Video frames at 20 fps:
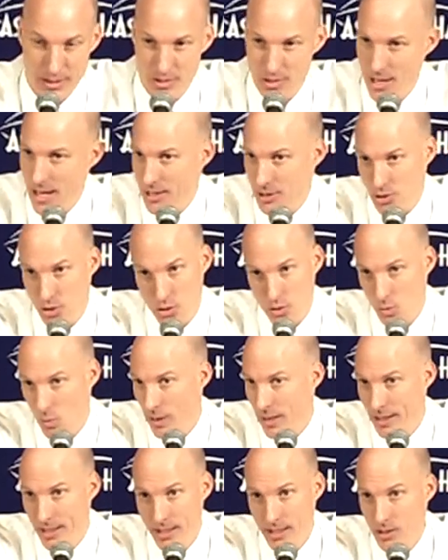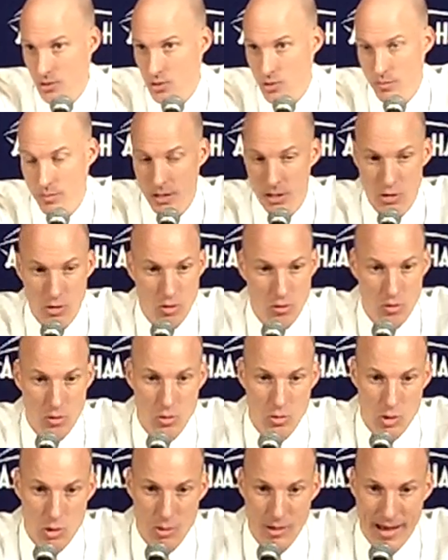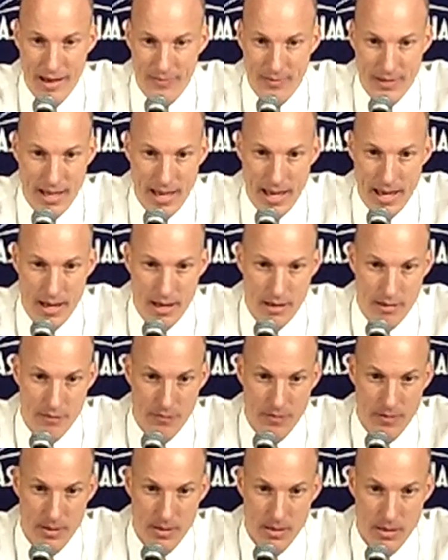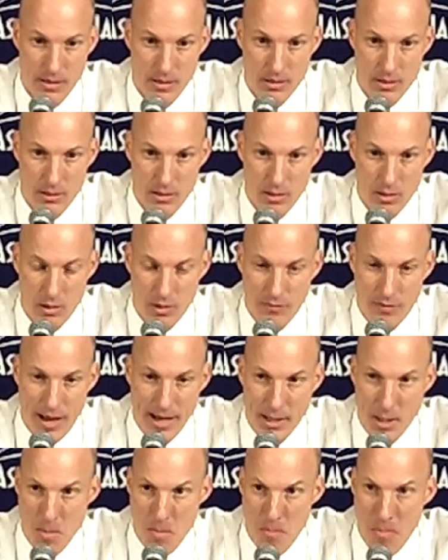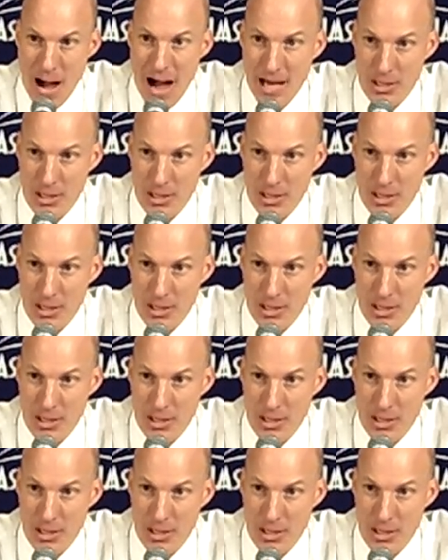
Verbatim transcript: It's not just the way it is. I mean, you have to have, if I could